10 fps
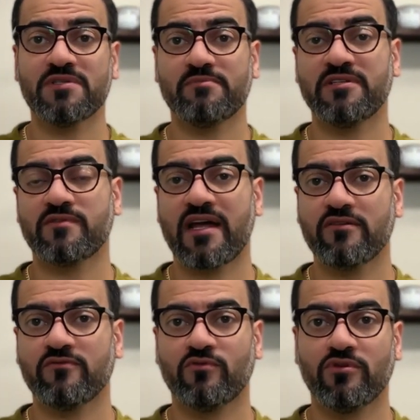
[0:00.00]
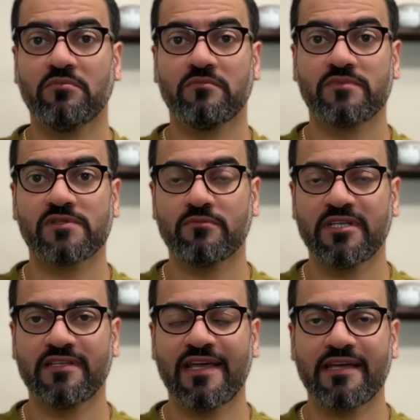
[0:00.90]
It's been around for so
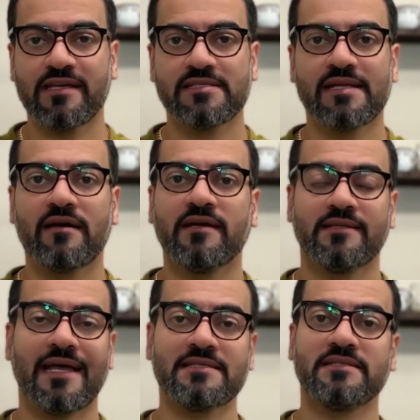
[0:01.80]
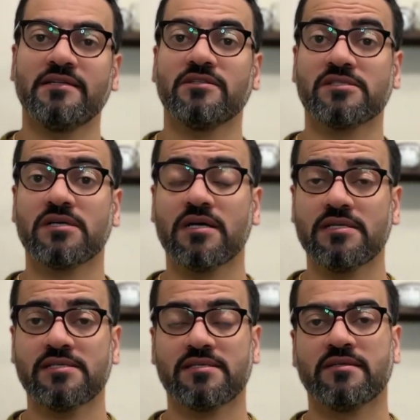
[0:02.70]
many decades now, and that's data
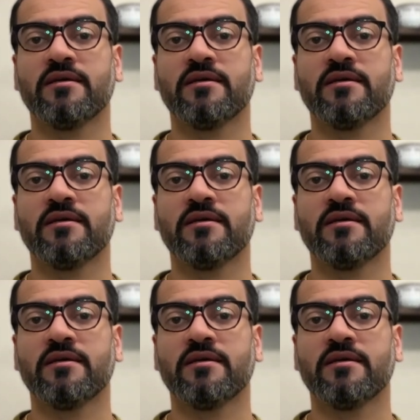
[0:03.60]
science.